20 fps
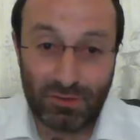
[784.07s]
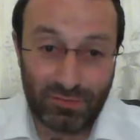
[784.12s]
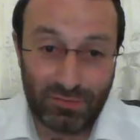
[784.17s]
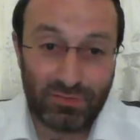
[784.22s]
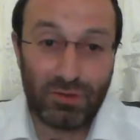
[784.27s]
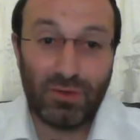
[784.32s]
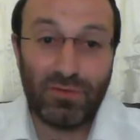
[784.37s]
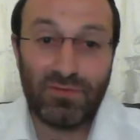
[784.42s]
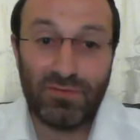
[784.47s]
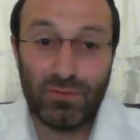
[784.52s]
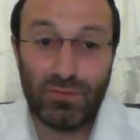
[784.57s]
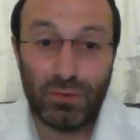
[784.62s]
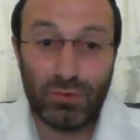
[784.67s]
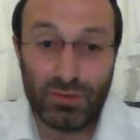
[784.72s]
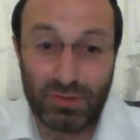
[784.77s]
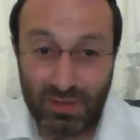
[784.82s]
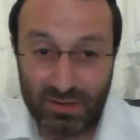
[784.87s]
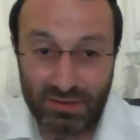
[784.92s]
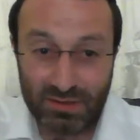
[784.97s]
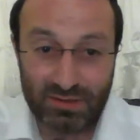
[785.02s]
to, view
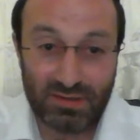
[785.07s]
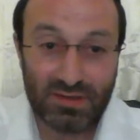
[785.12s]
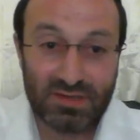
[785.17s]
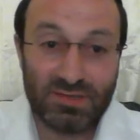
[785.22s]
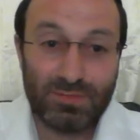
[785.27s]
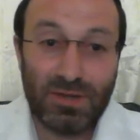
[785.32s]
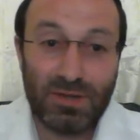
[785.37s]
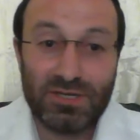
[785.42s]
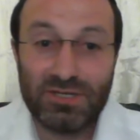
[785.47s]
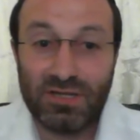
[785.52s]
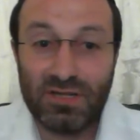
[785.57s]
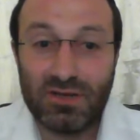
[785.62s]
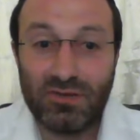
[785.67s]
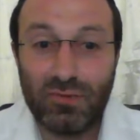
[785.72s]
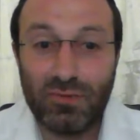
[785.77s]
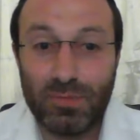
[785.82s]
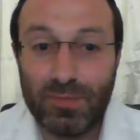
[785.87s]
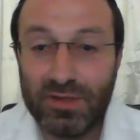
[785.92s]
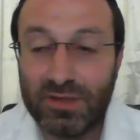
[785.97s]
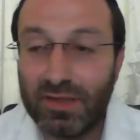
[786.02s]
it on the special
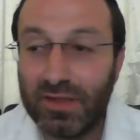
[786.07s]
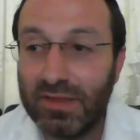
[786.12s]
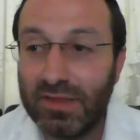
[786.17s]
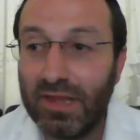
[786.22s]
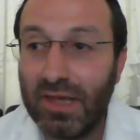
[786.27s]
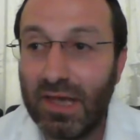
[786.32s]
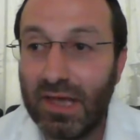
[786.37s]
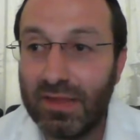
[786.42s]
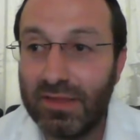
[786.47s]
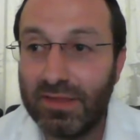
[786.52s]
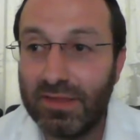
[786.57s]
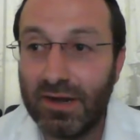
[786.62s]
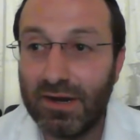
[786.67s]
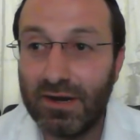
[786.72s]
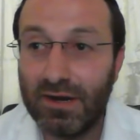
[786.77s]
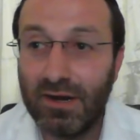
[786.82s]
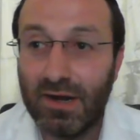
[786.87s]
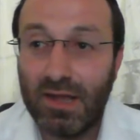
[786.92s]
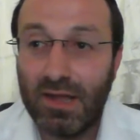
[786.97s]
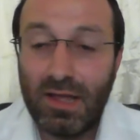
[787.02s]
equipment that they had
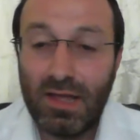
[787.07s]
there.